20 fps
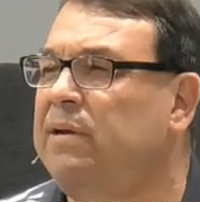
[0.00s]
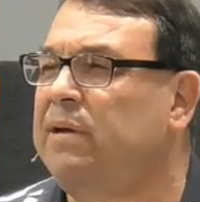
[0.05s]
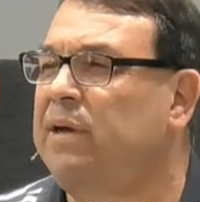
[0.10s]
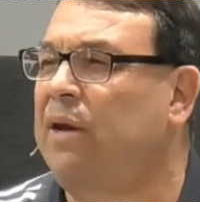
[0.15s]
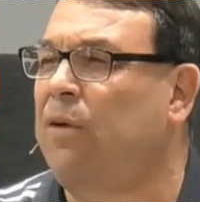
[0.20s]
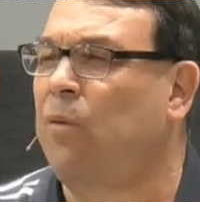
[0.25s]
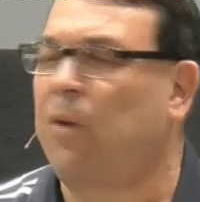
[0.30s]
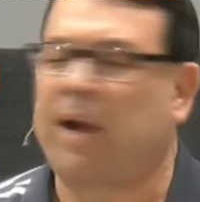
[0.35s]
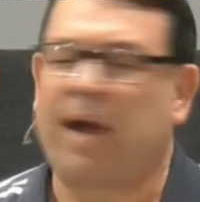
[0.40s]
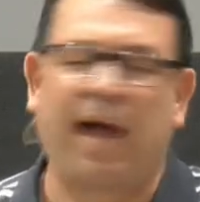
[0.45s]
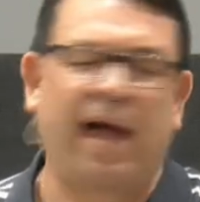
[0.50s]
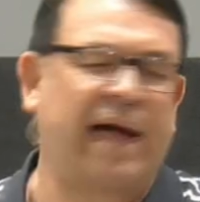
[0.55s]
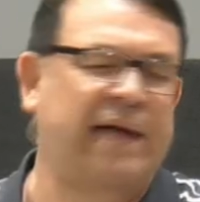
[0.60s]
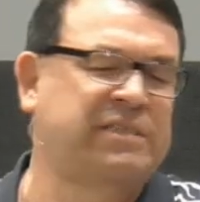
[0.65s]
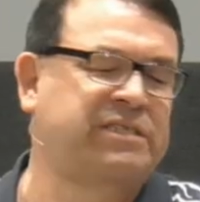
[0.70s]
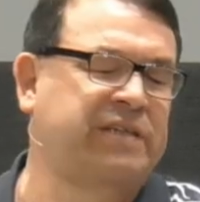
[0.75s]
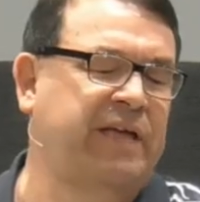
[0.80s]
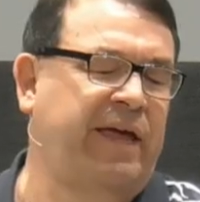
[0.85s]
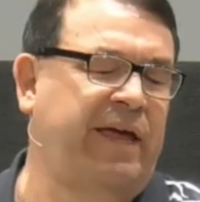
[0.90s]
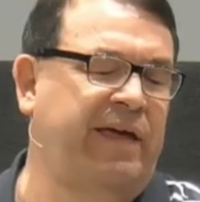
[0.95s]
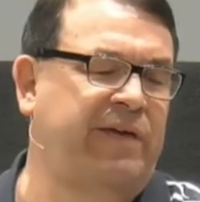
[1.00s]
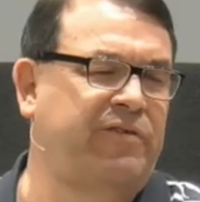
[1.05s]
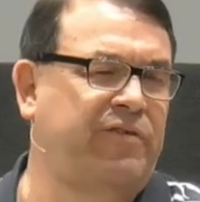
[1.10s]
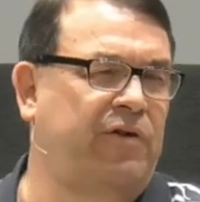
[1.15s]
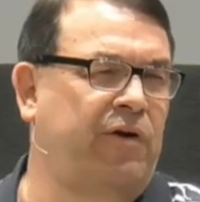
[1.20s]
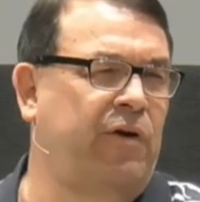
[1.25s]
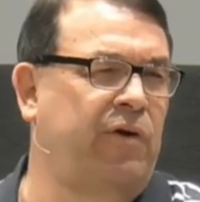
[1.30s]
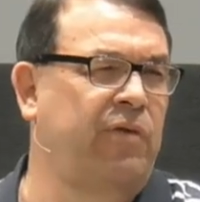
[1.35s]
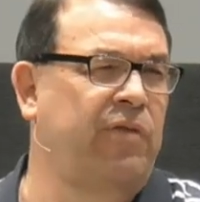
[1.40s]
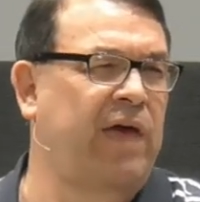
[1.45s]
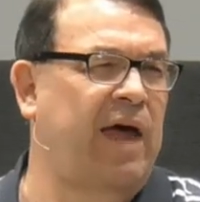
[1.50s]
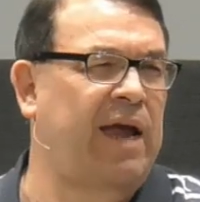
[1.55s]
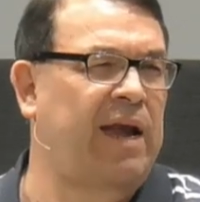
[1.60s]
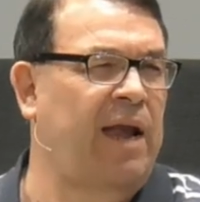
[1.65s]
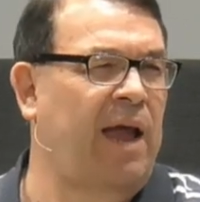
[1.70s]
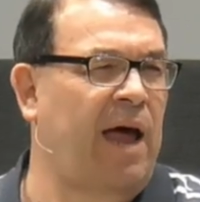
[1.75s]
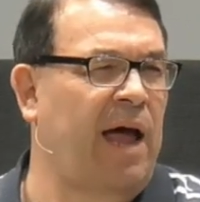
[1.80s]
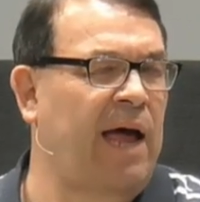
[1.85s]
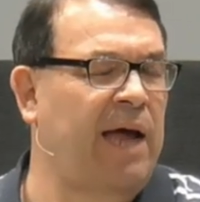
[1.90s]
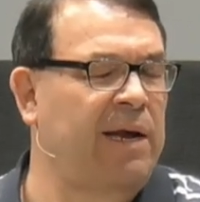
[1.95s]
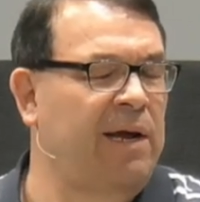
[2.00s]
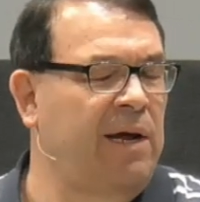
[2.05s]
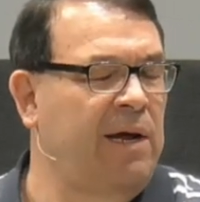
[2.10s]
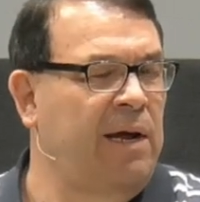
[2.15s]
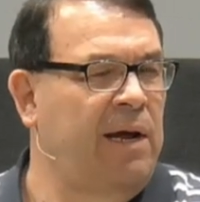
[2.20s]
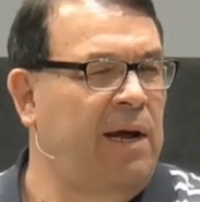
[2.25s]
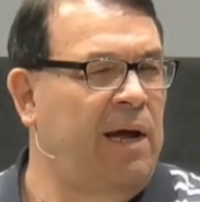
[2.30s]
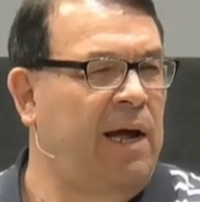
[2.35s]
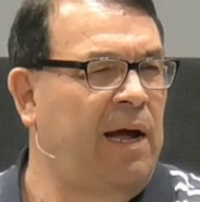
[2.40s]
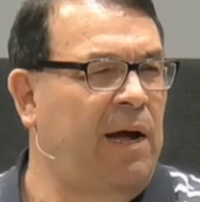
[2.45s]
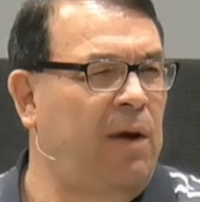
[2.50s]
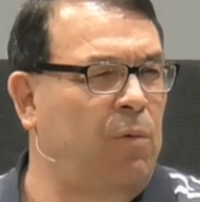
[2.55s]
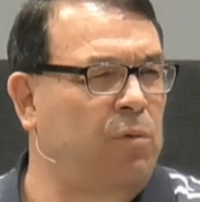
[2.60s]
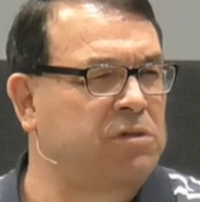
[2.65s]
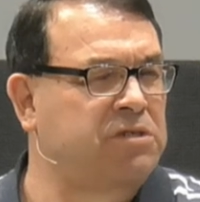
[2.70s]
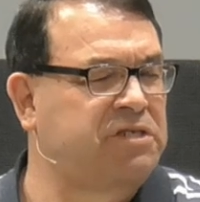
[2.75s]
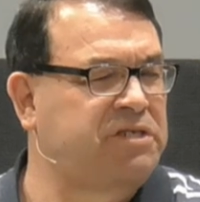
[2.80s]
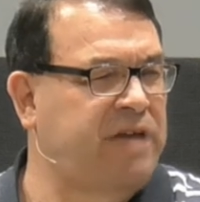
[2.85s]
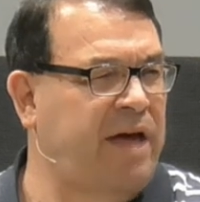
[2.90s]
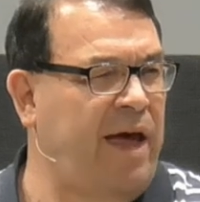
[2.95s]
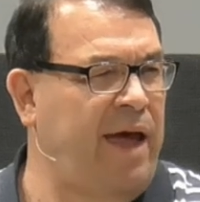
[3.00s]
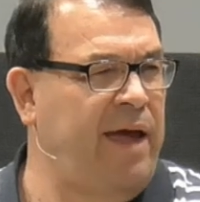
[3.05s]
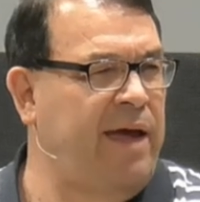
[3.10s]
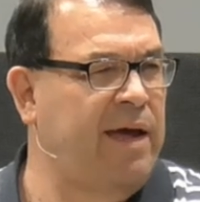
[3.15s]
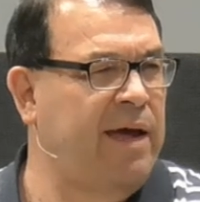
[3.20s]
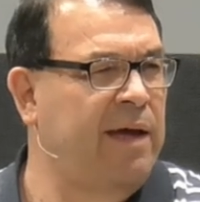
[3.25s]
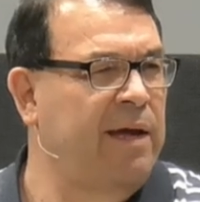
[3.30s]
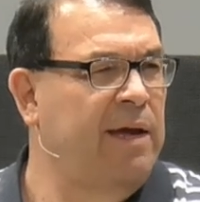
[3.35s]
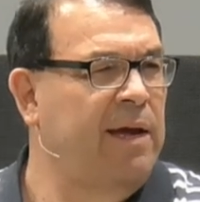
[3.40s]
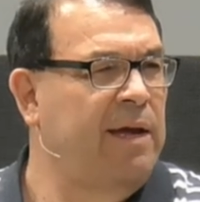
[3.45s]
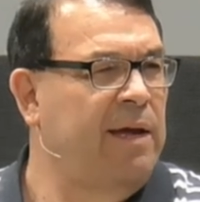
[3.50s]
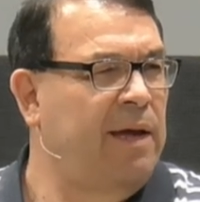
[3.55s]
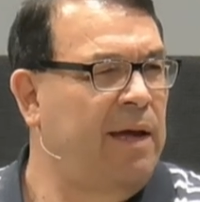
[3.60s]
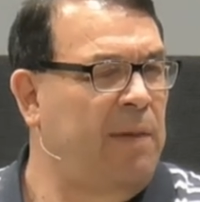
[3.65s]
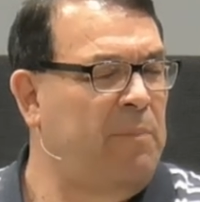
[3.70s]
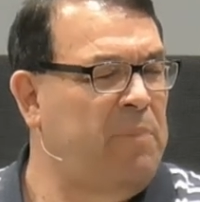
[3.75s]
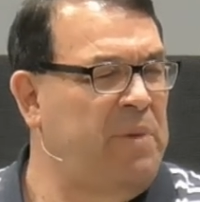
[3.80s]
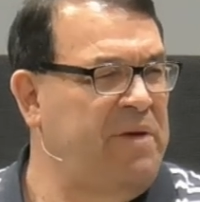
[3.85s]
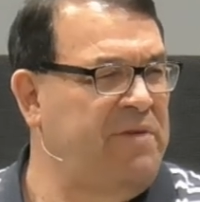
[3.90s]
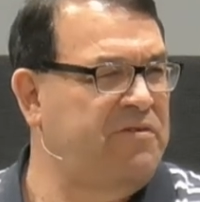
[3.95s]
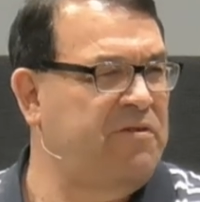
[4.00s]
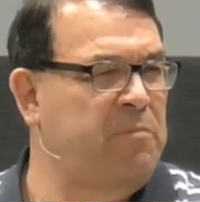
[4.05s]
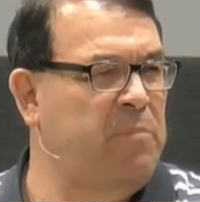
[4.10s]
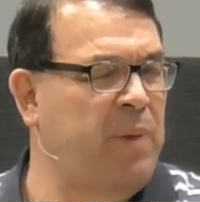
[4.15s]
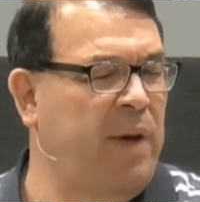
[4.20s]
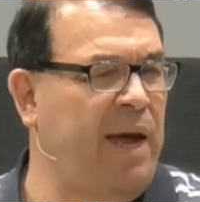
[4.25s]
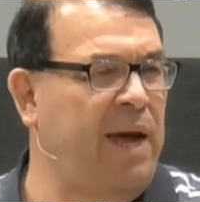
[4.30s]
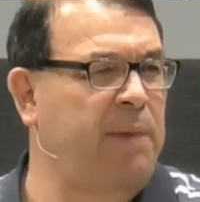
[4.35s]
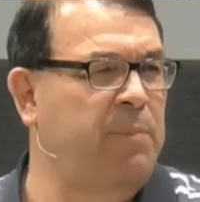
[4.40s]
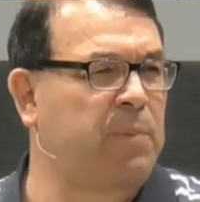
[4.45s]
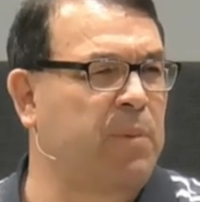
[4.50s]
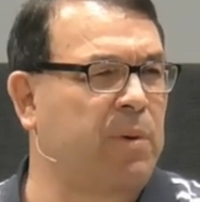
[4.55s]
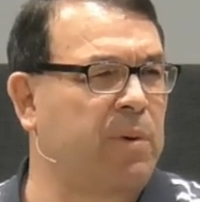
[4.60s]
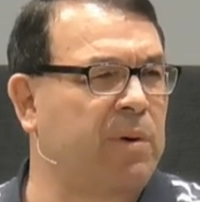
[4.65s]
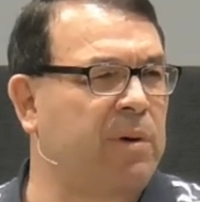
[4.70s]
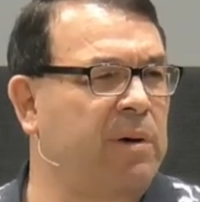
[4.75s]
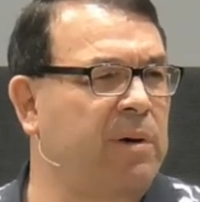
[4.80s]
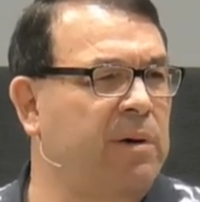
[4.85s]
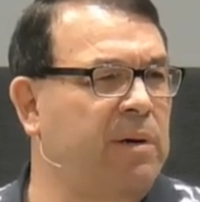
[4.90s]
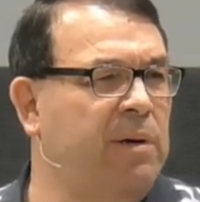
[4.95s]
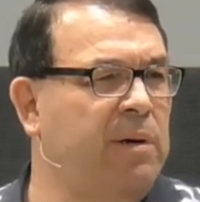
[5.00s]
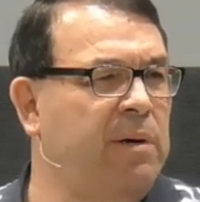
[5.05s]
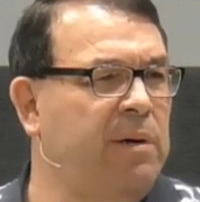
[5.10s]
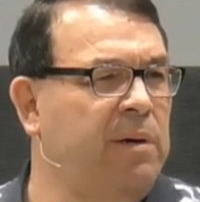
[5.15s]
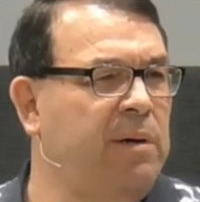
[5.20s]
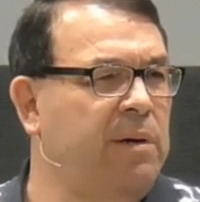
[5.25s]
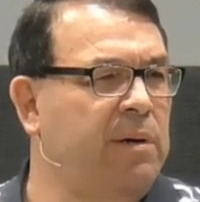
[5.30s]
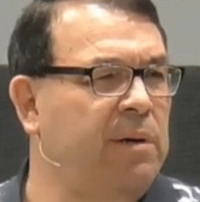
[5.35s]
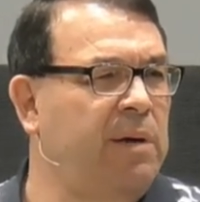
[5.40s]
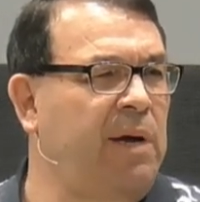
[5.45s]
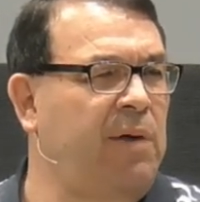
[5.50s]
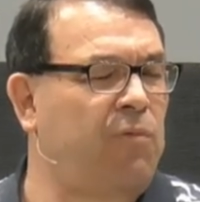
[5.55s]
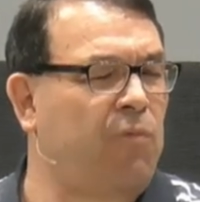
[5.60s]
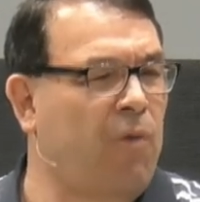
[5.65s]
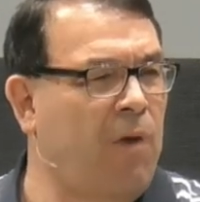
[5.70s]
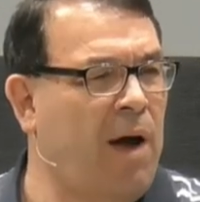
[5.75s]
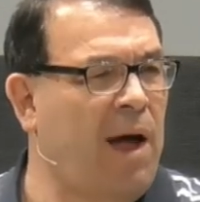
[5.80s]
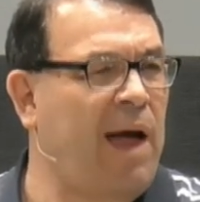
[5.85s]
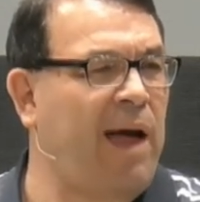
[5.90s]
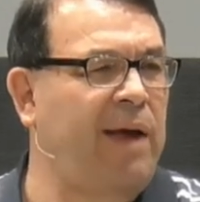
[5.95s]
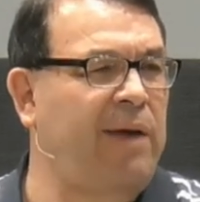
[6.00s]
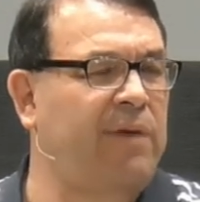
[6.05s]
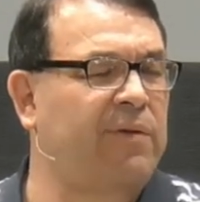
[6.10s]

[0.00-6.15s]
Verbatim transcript: And what I asked the kids to do that night was take a piece of paper and write